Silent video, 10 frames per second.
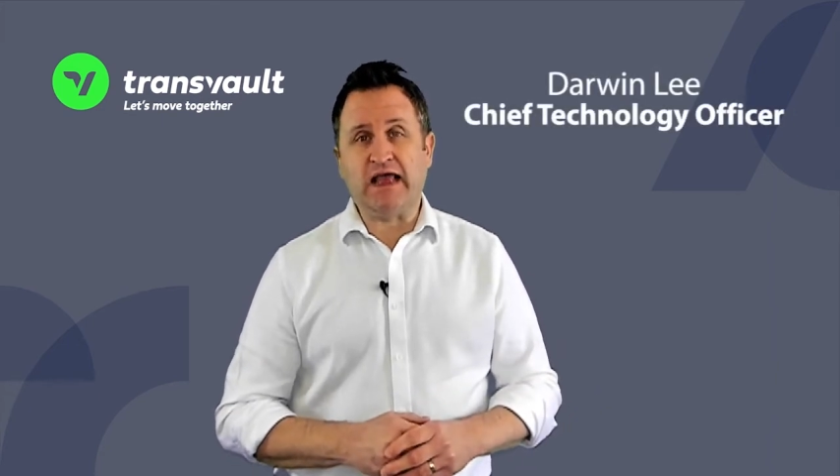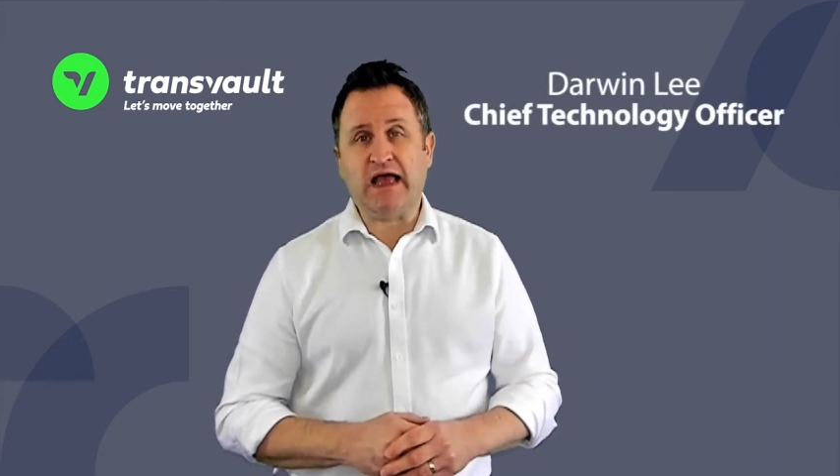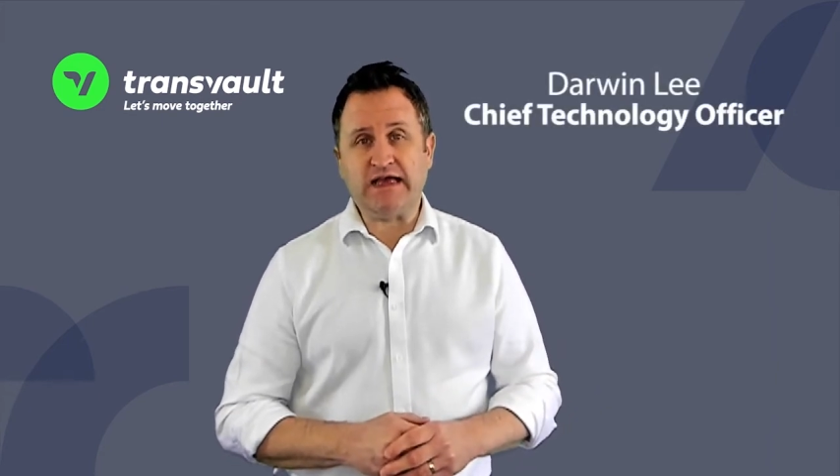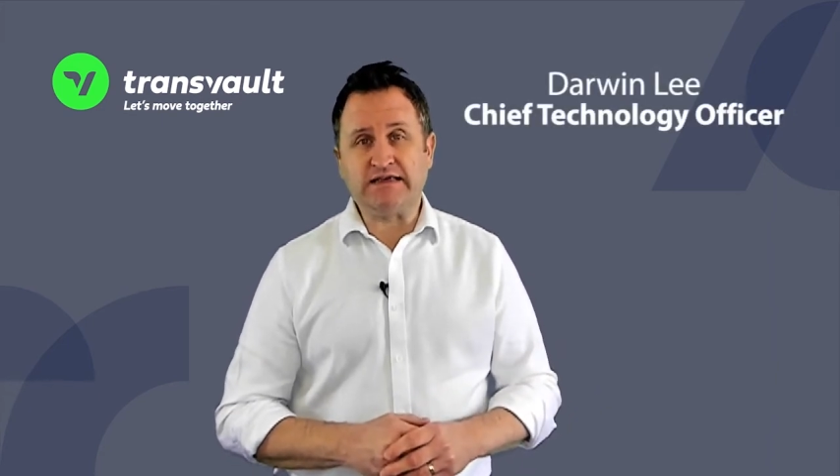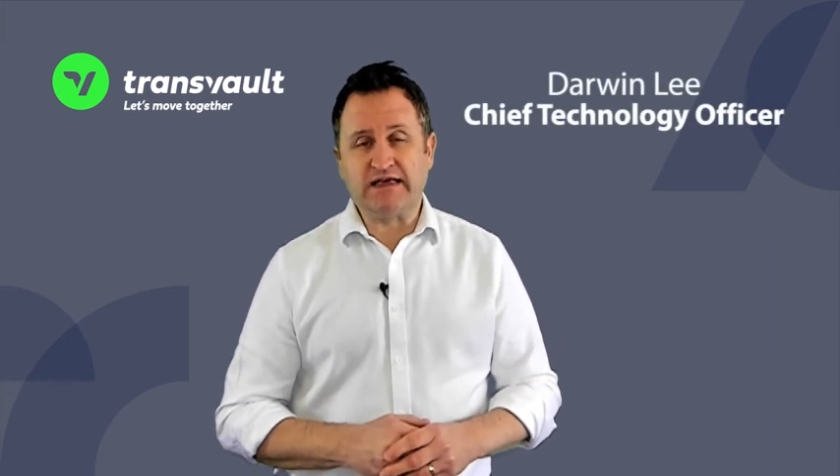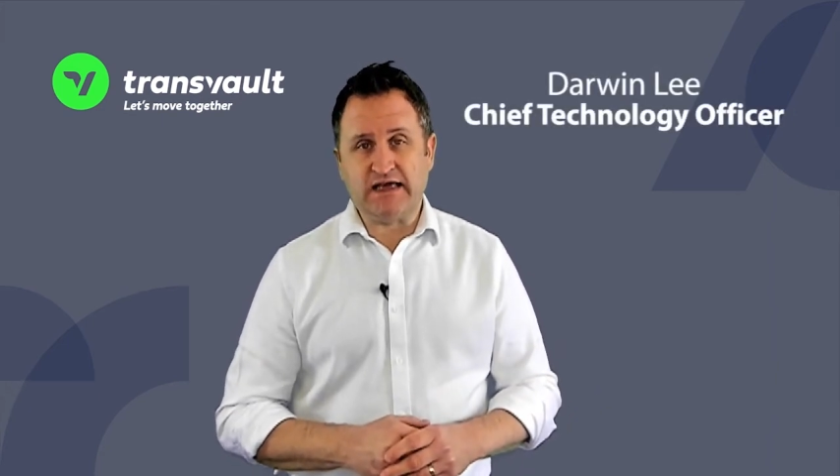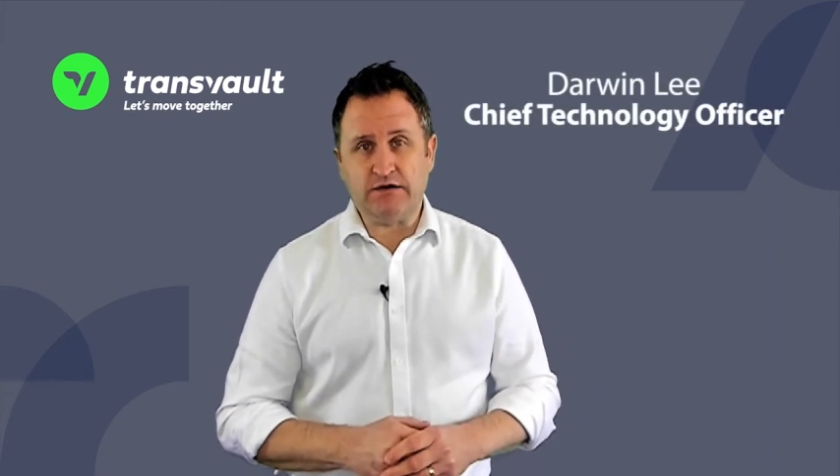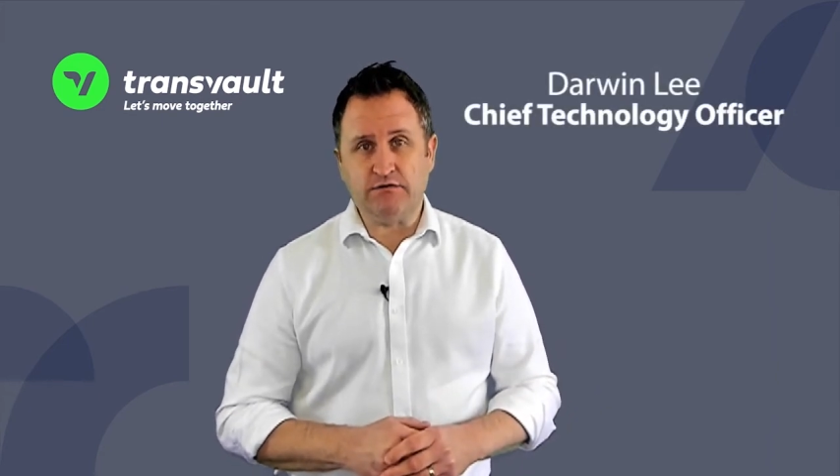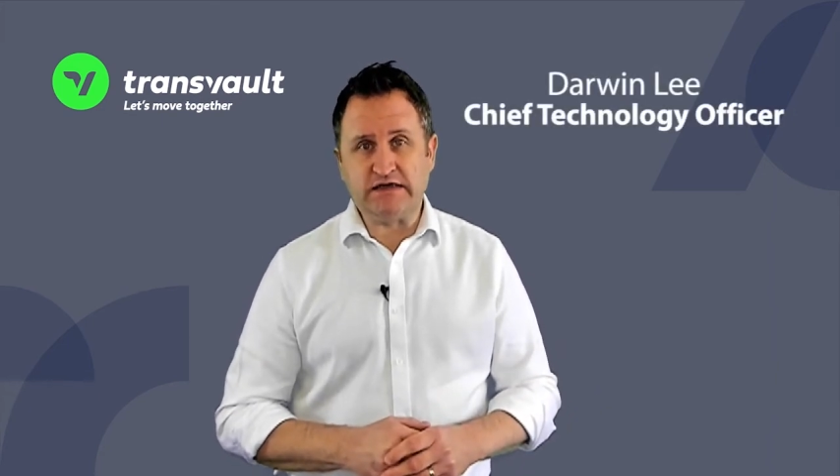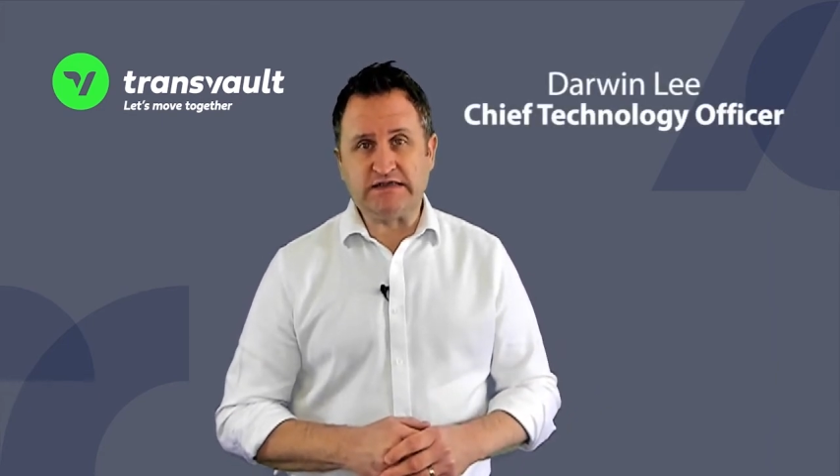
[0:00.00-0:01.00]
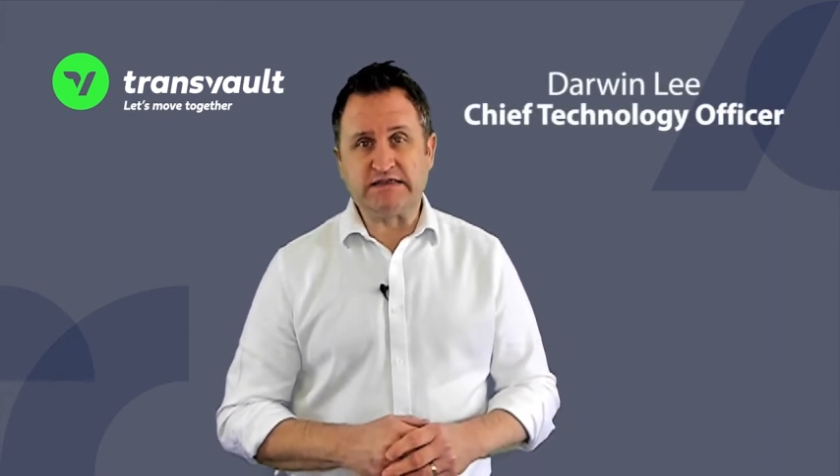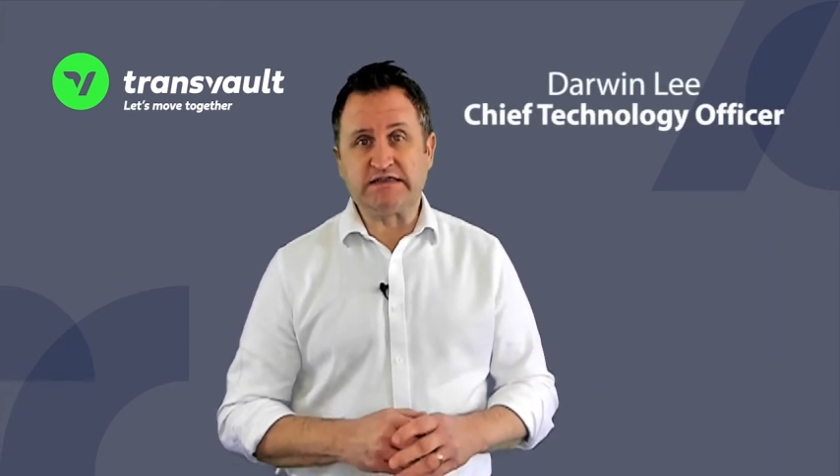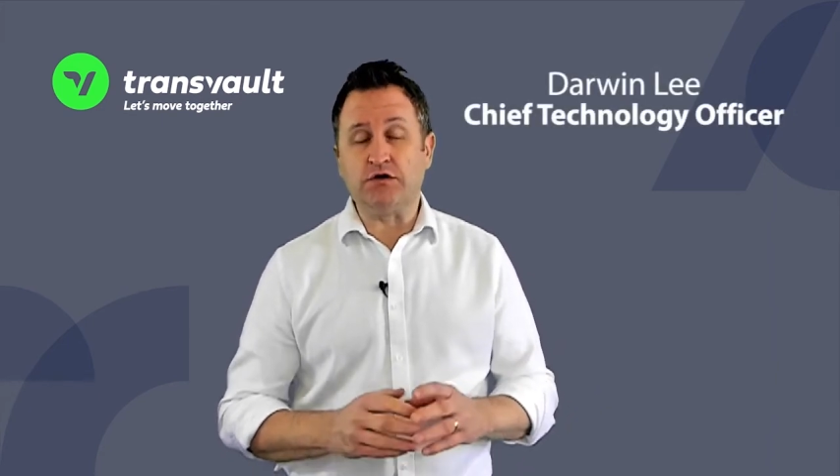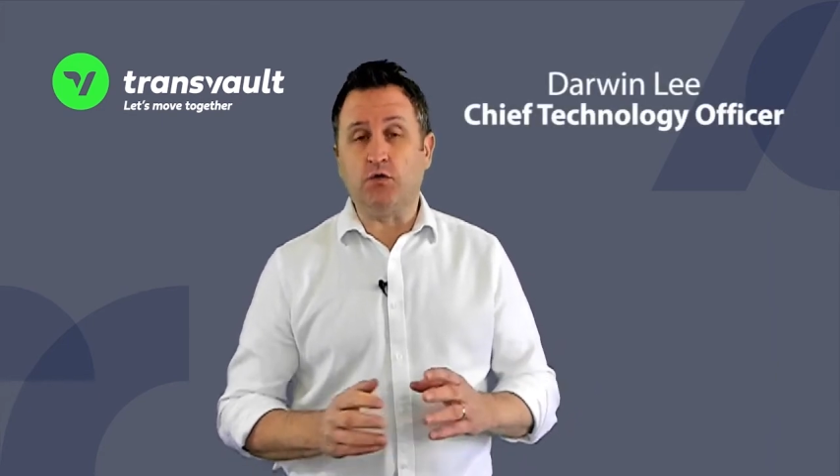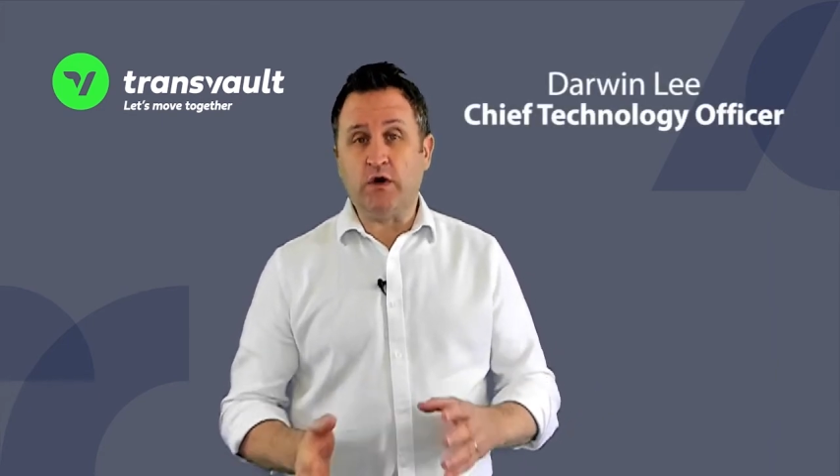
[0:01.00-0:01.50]
8 key reasons
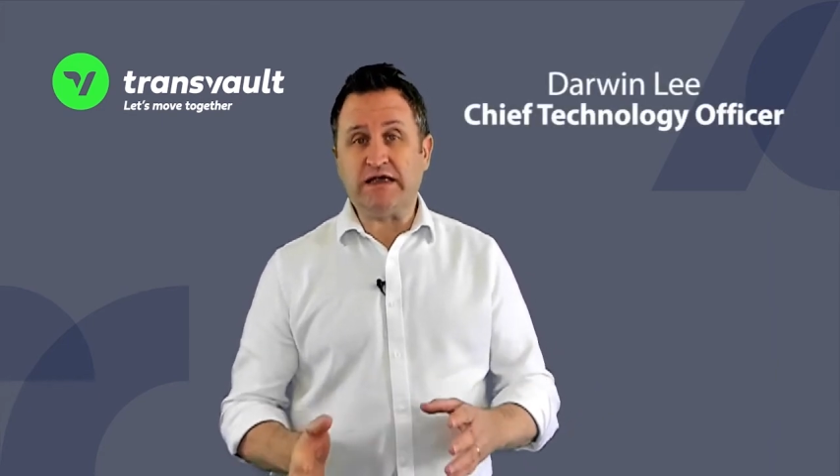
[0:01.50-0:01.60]
that we